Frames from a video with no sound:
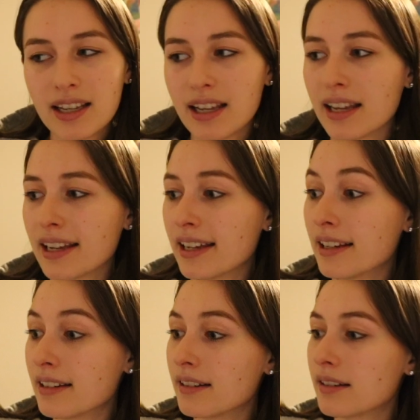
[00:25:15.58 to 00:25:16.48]

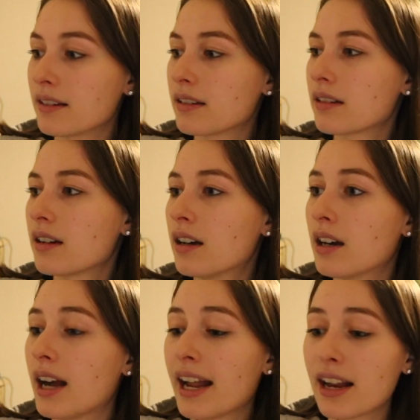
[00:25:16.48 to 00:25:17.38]
And
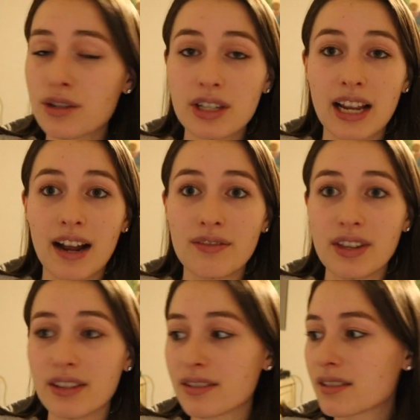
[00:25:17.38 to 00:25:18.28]
I actually have
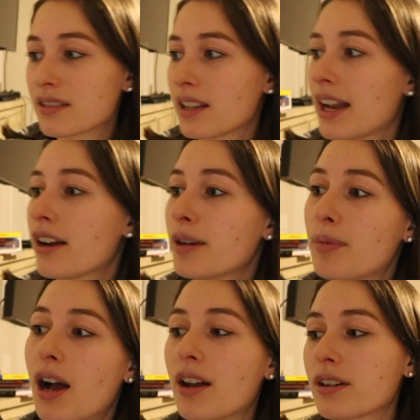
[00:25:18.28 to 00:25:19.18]
this Harry
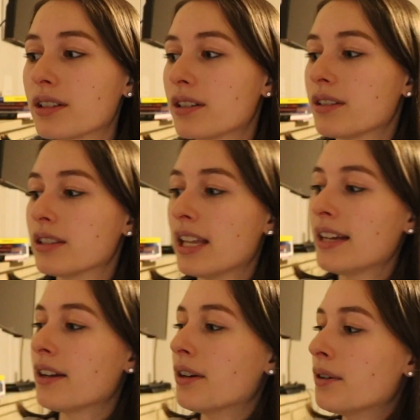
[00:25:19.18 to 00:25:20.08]
Potter
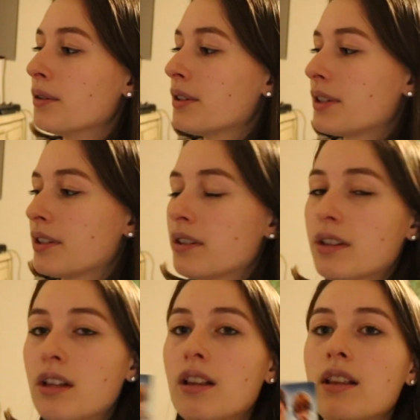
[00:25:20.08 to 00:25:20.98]
Lego
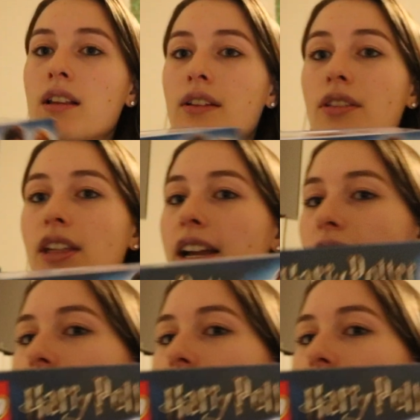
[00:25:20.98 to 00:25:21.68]
thing that